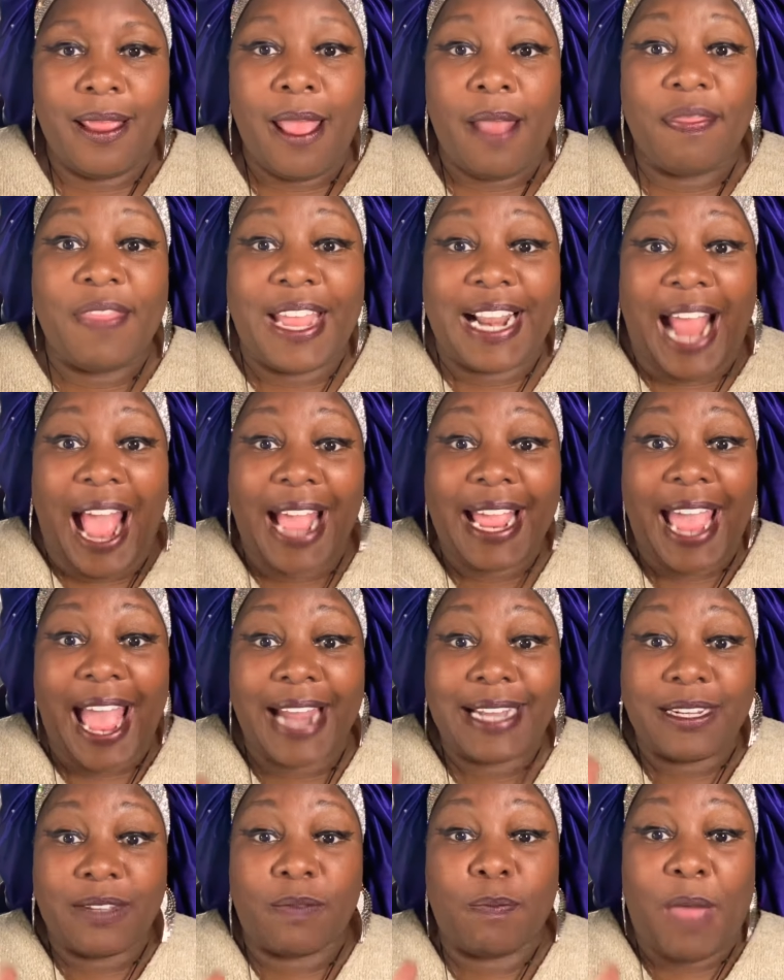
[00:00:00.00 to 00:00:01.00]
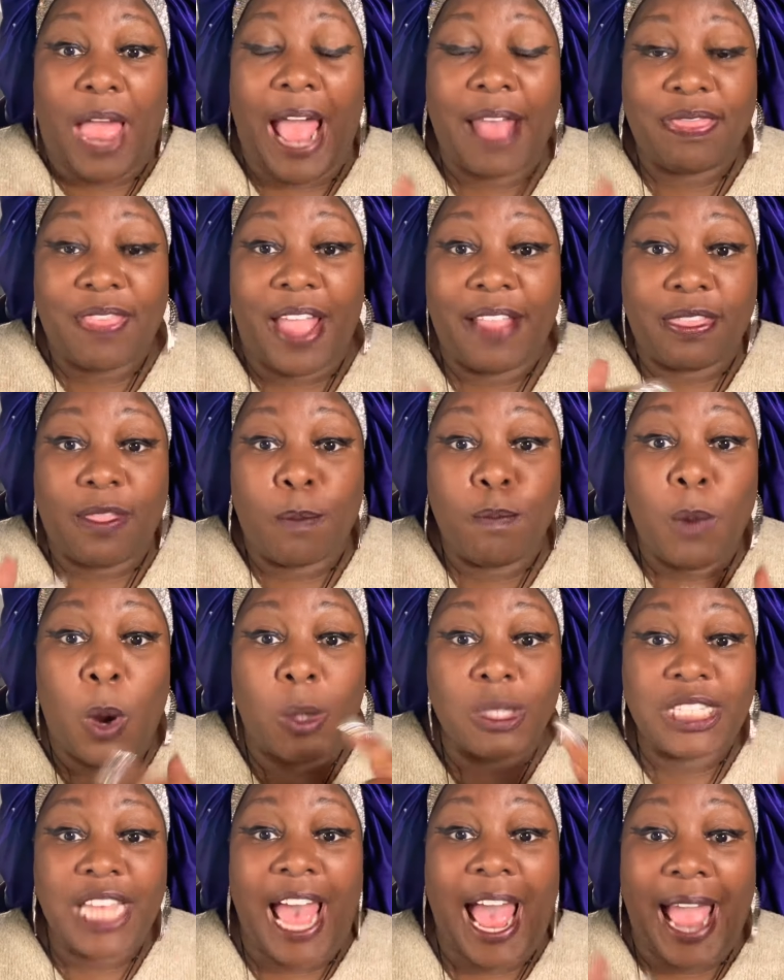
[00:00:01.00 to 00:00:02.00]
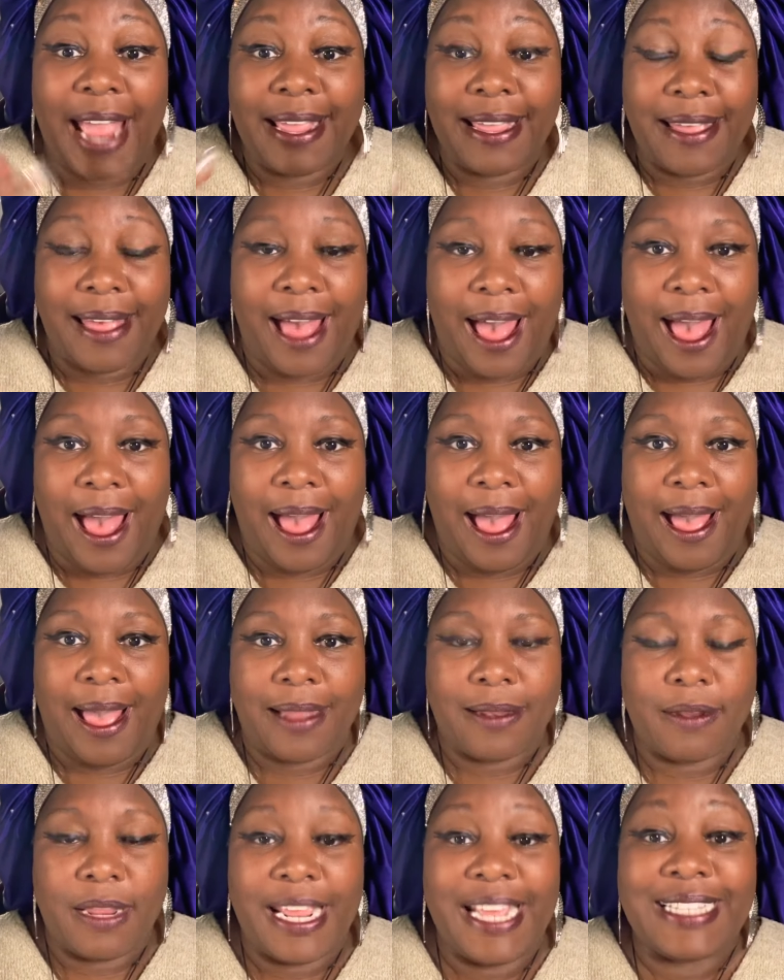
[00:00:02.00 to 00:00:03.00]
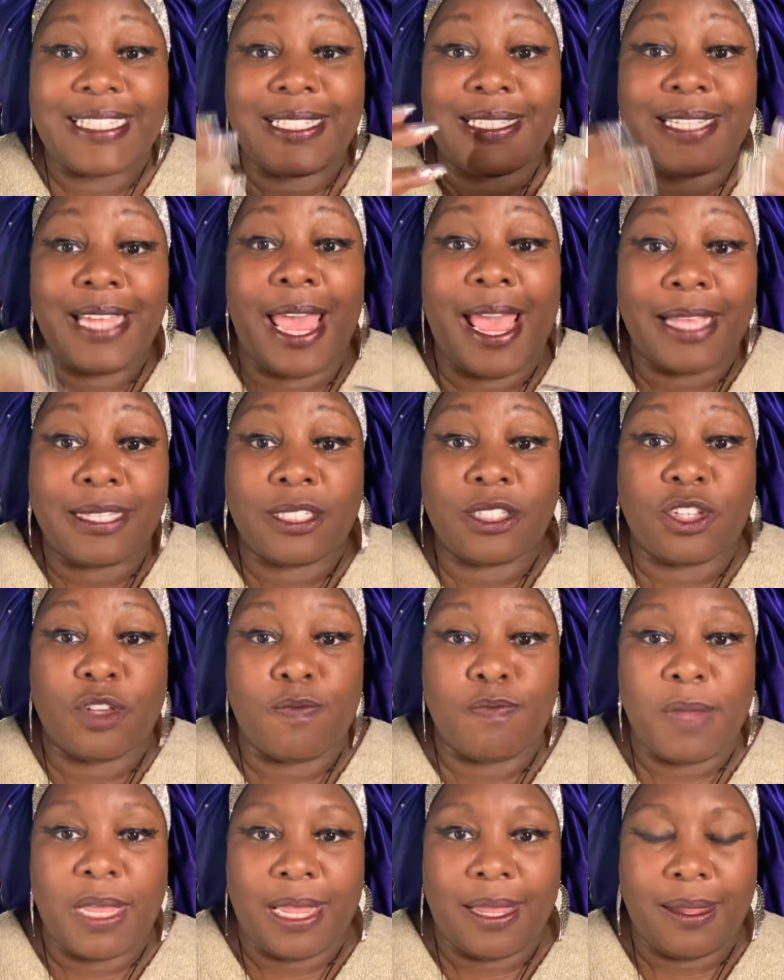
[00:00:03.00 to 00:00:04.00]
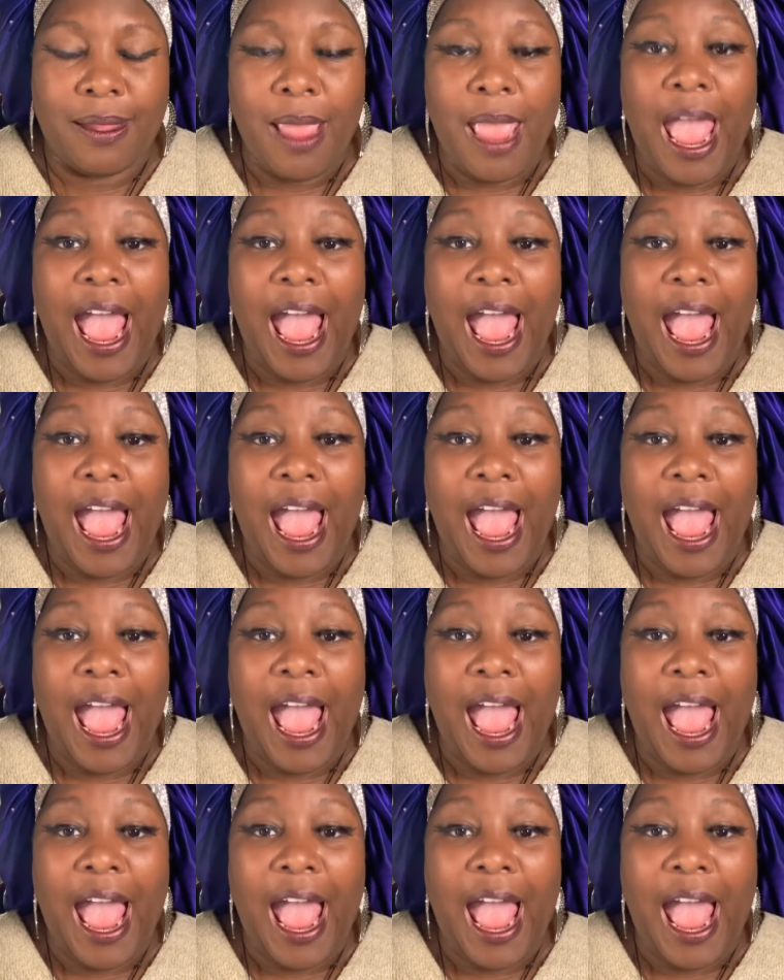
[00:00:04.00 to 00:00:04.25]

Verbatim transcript: that I got the that the most high God is testing me.